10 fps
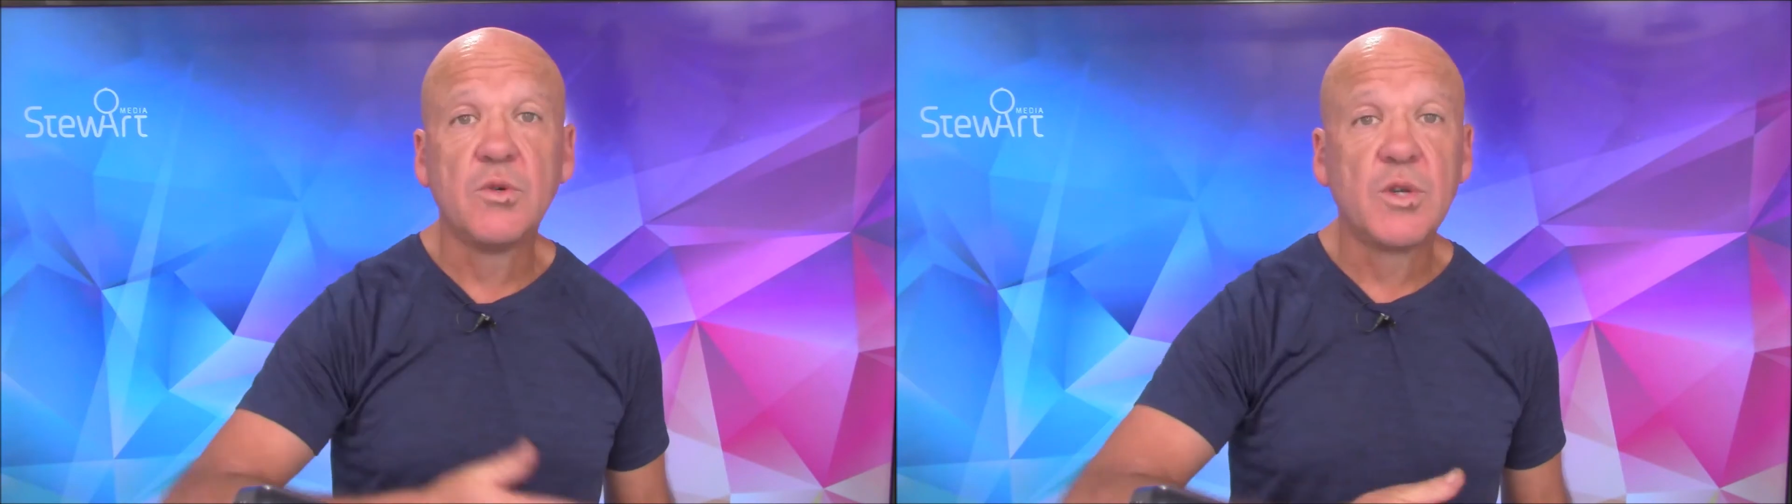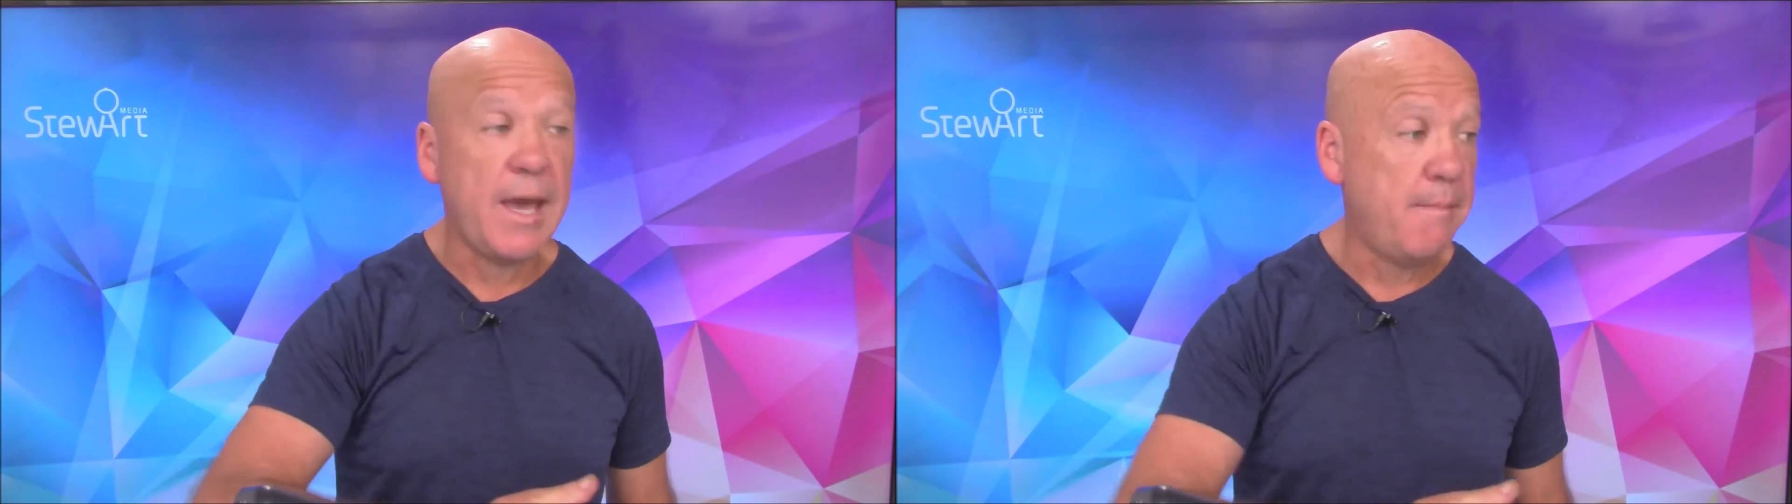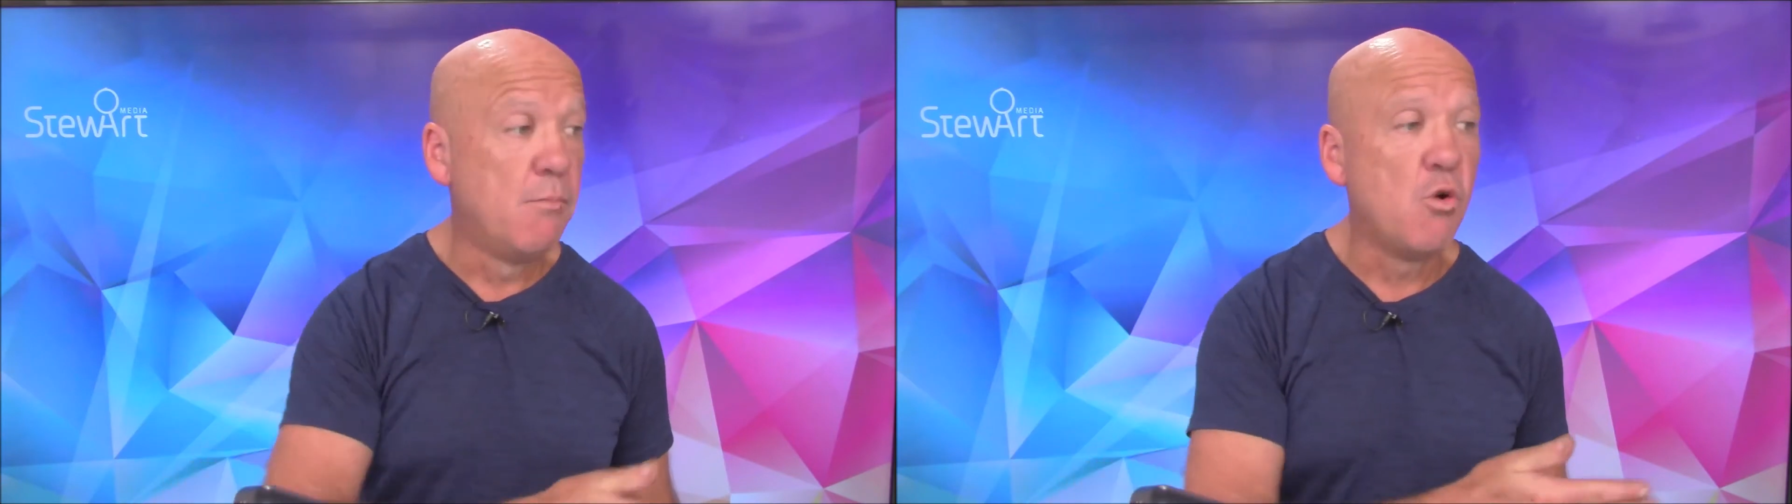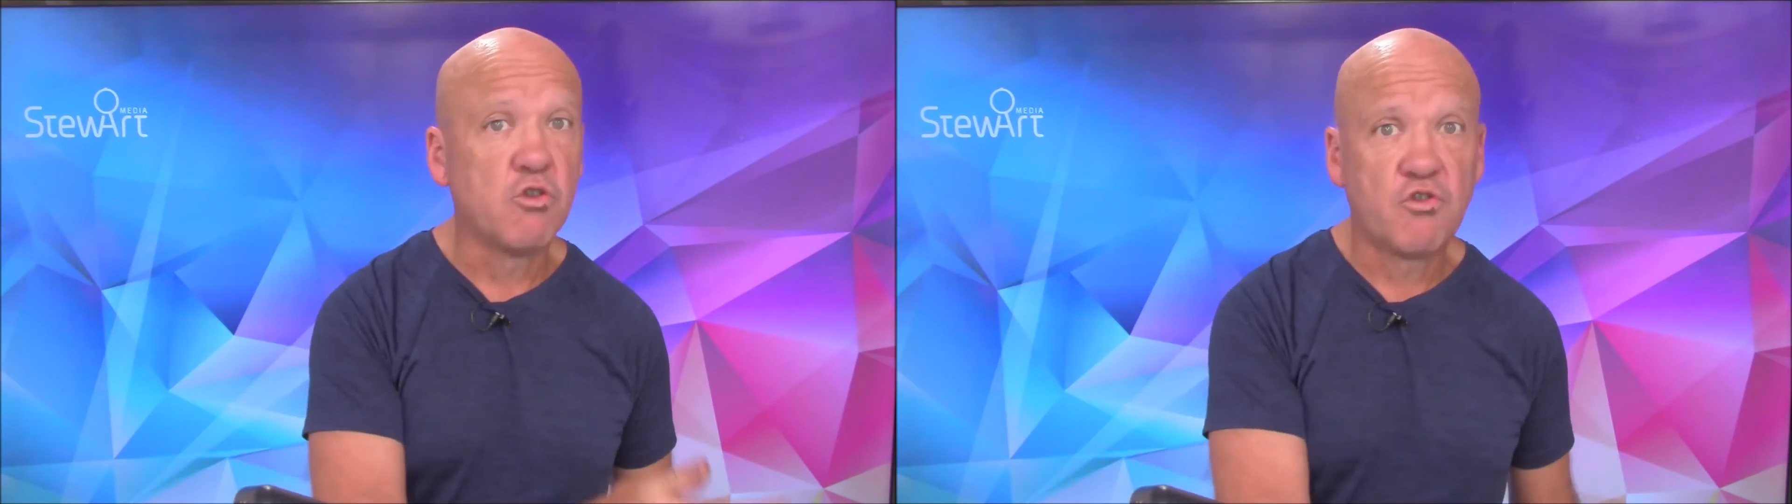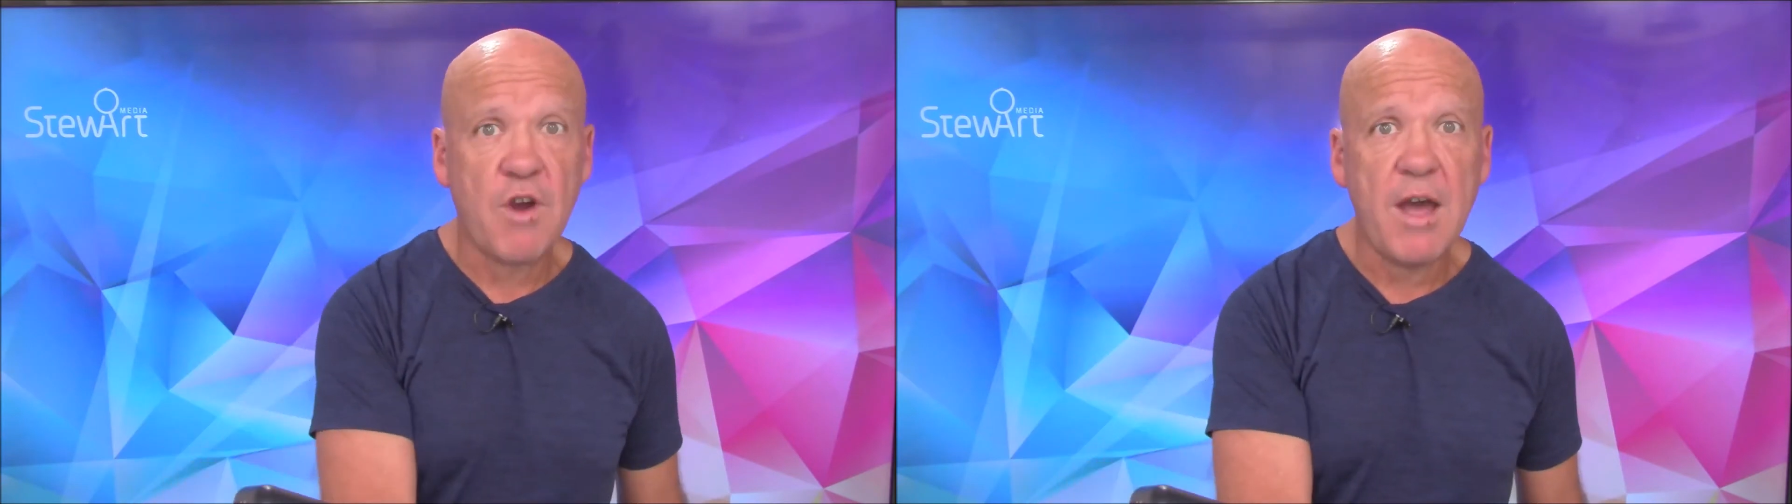get more
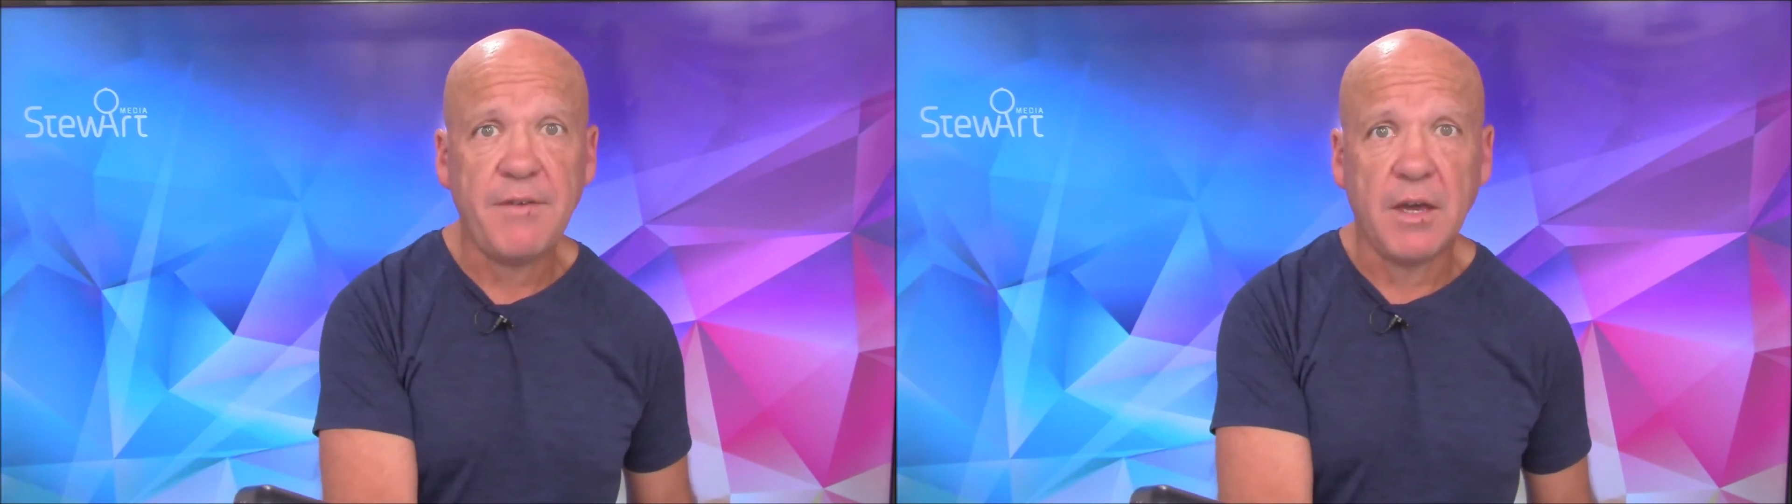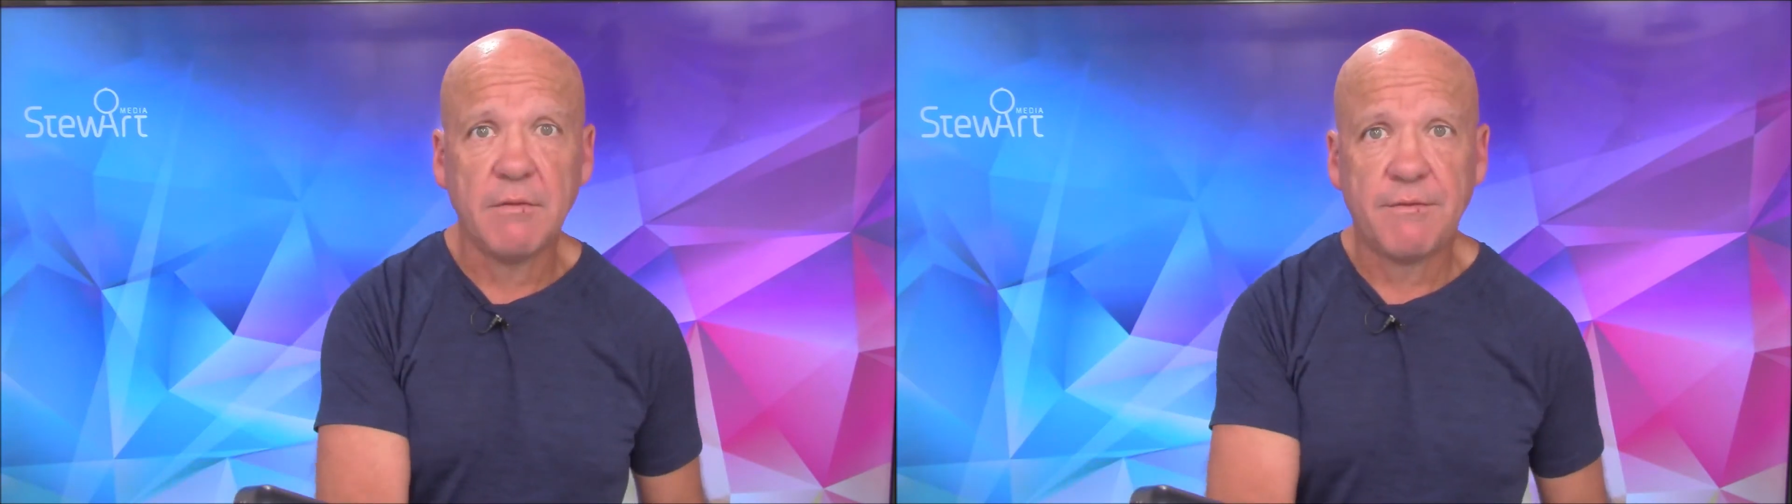traffic